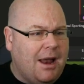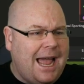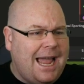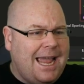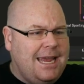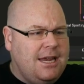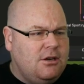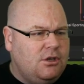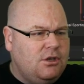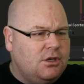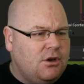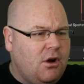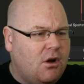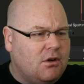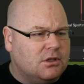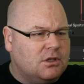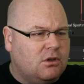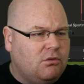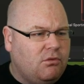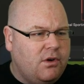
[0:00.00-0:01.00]
Eight
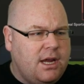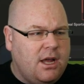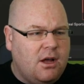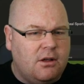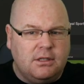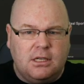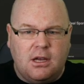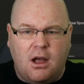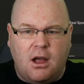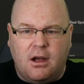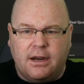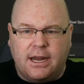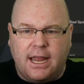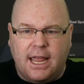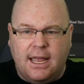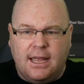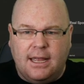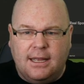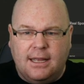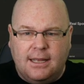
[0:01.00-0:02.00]
shots, three on
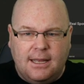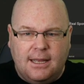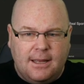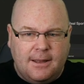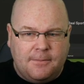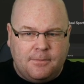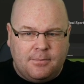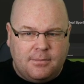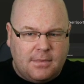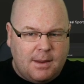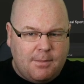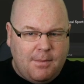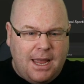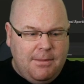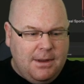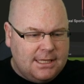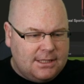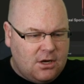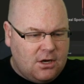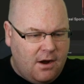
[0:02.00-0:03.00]
target.
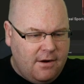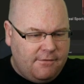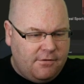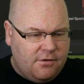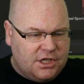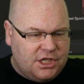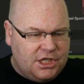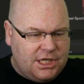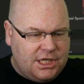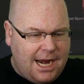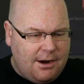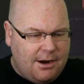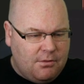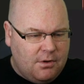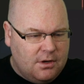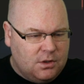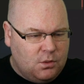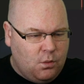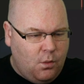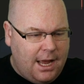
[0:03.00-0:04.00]
Maybe it's time for a shout
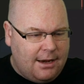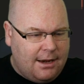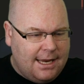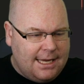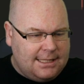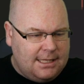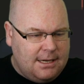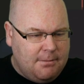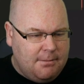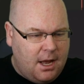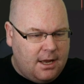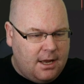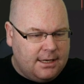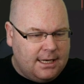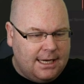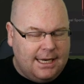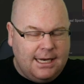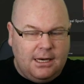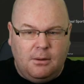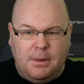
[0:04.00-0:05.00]
as well. Let's demand
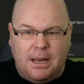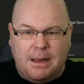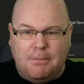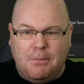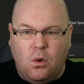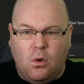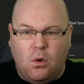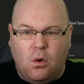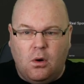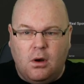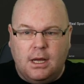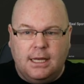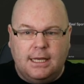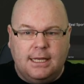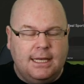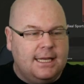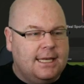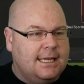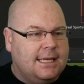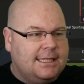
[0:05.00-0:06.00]
a little bit more.
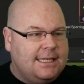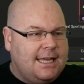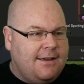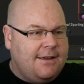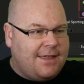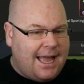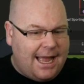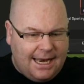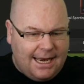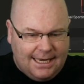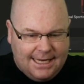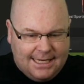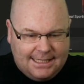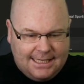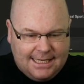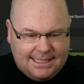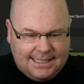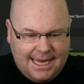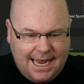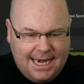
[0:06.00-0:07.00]
See if that
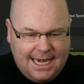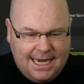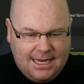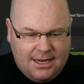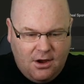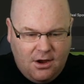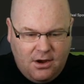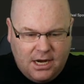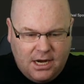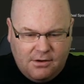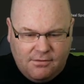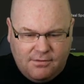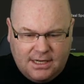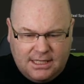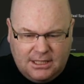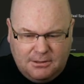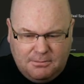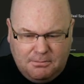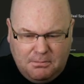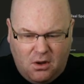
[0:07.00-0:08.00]
elicits any kind of
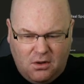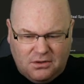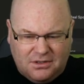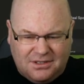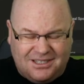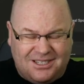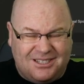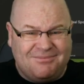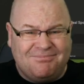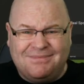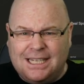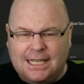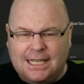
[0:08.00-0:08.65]
response.